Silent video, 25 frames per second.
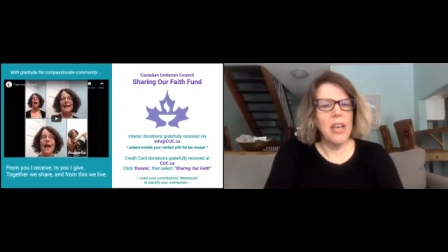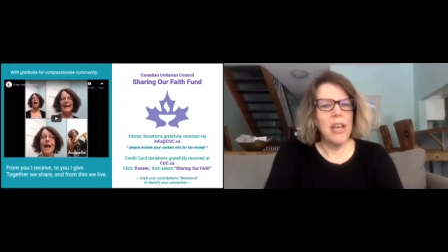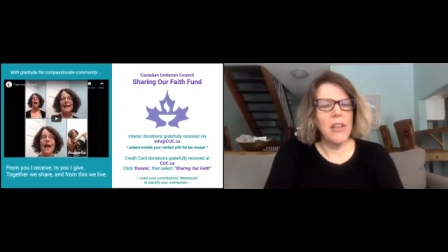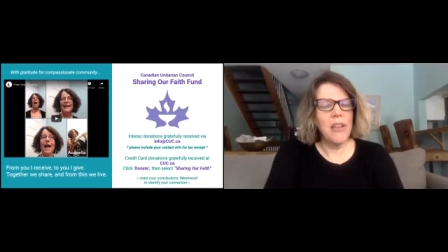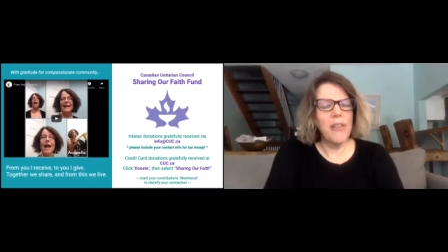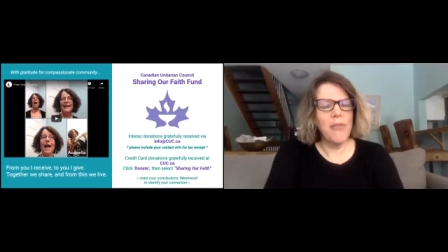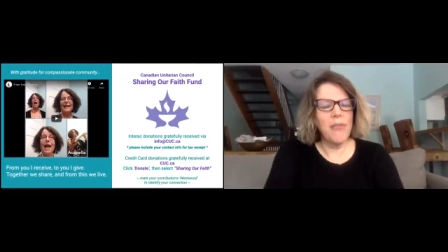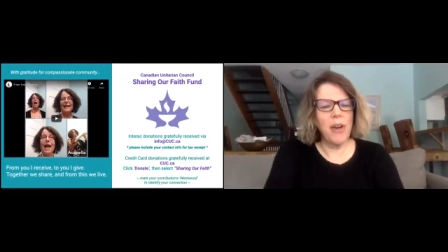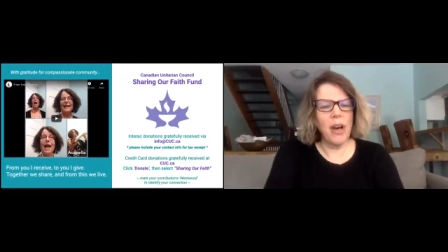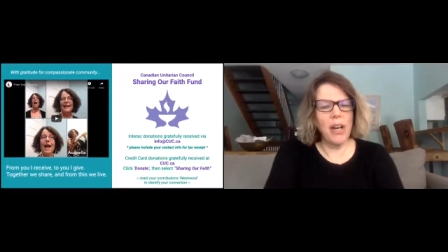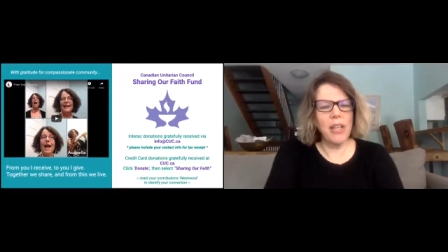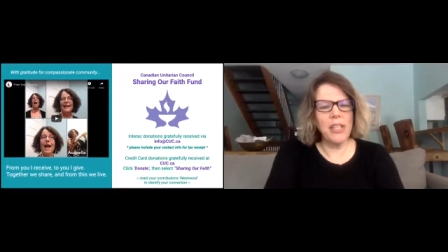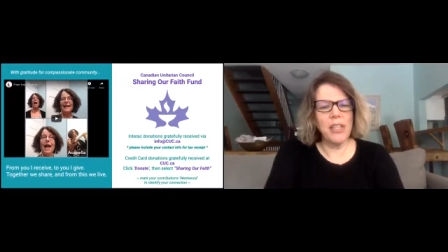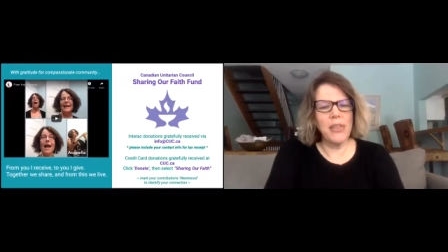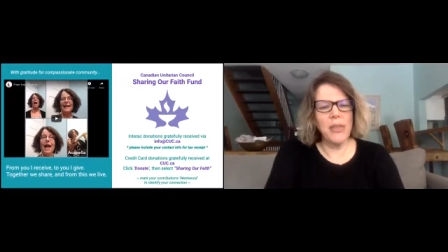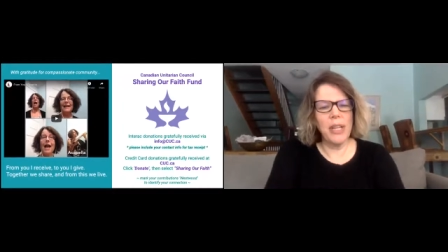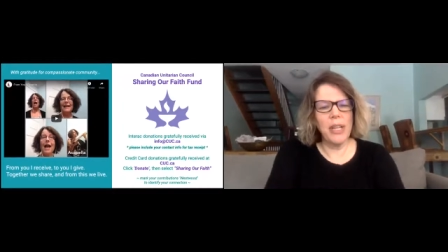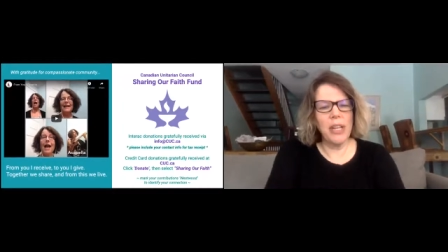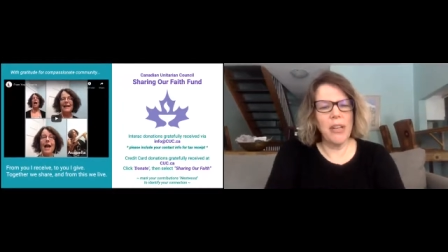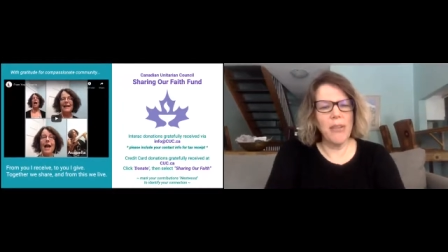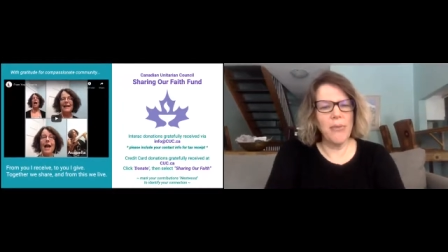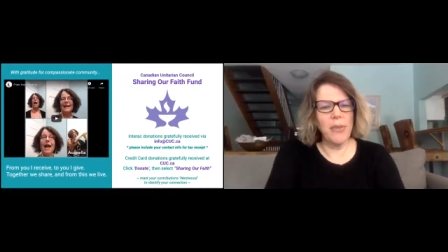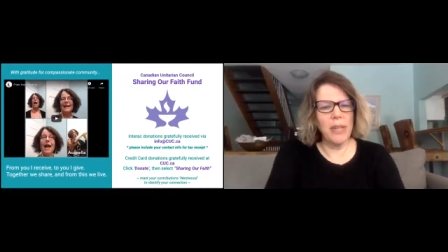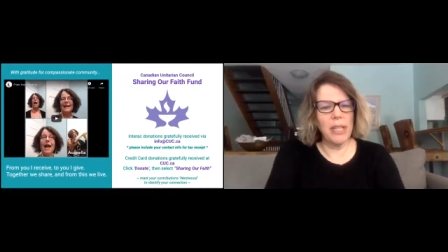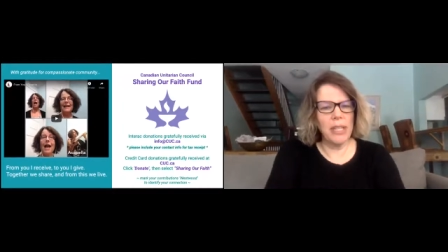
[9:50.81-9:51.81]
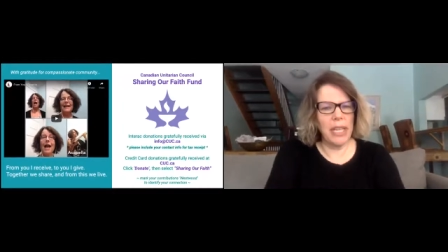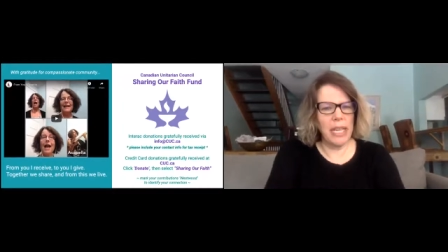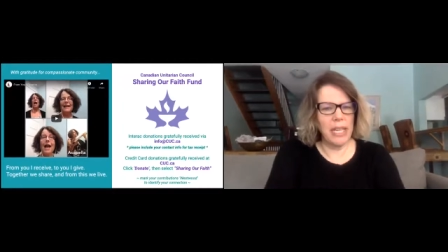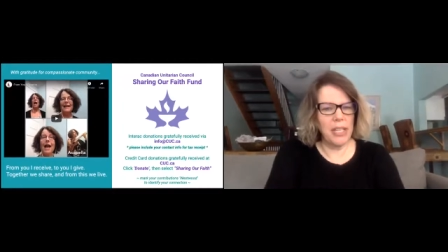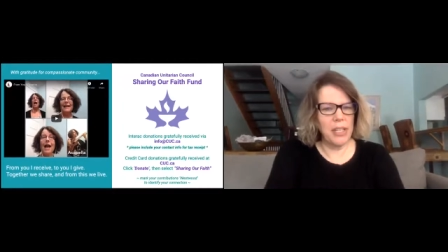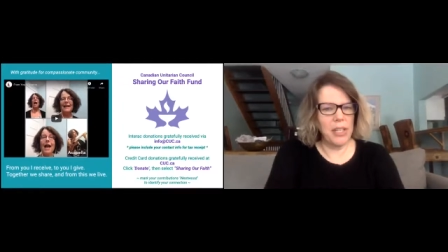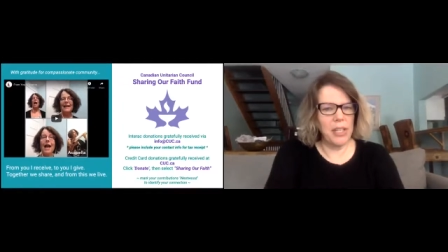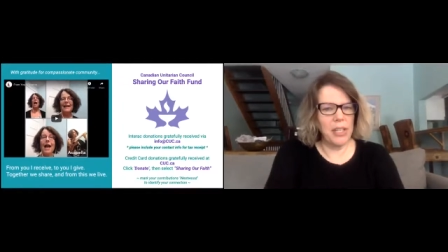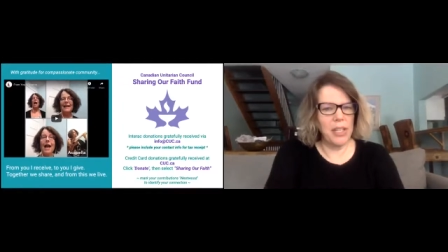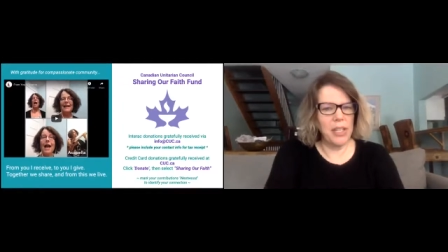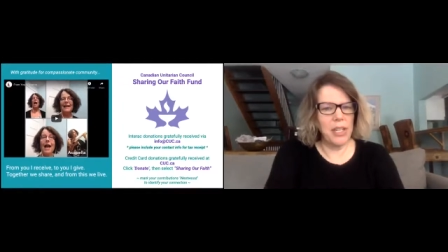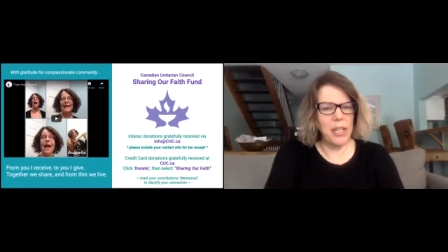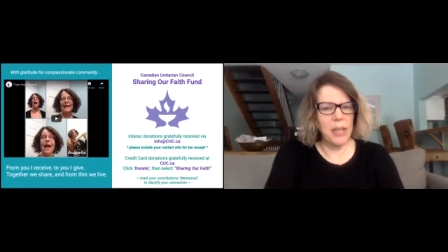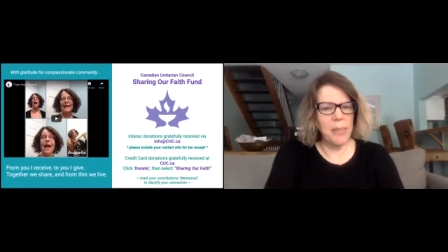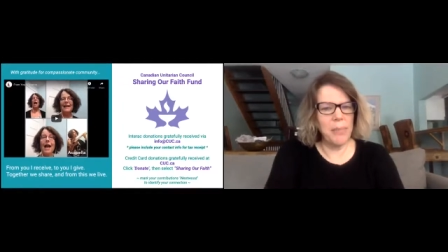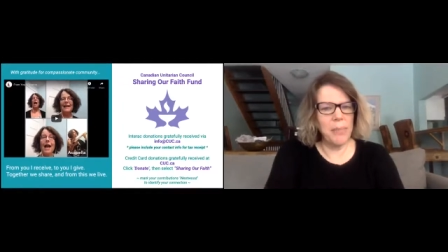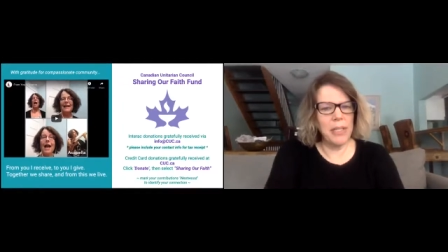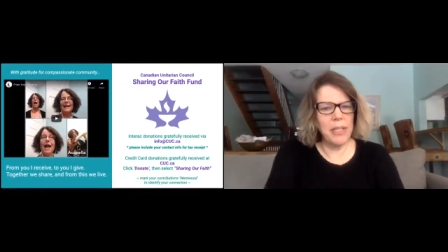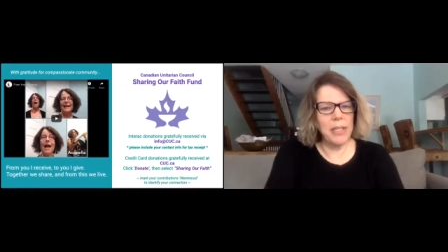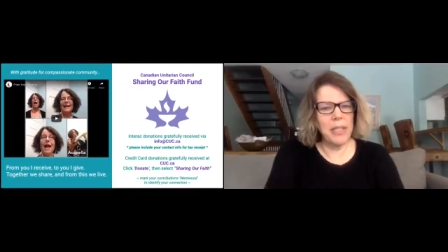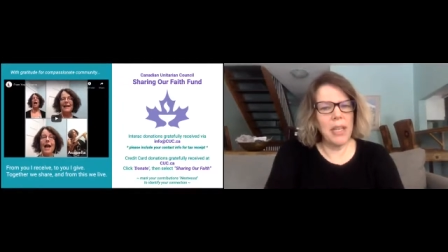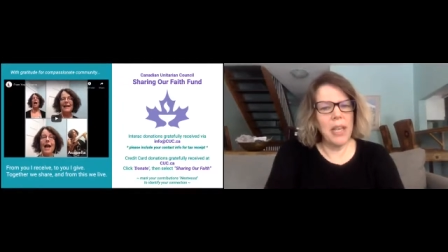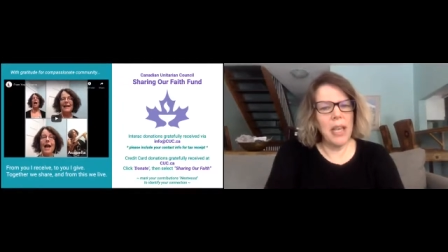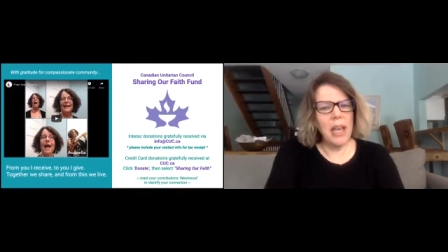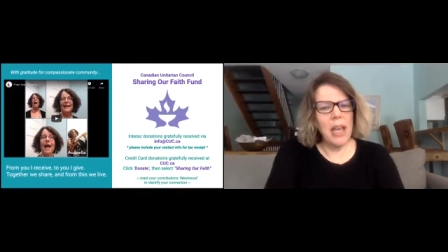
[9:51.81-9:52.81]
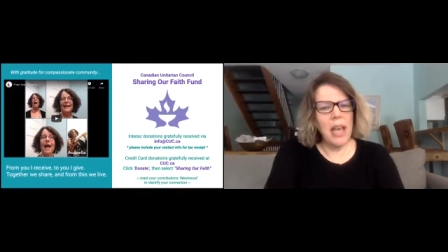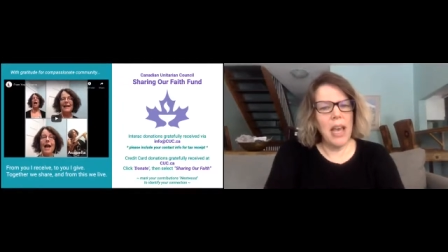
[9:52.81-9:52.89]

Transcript: the fostering of relationships,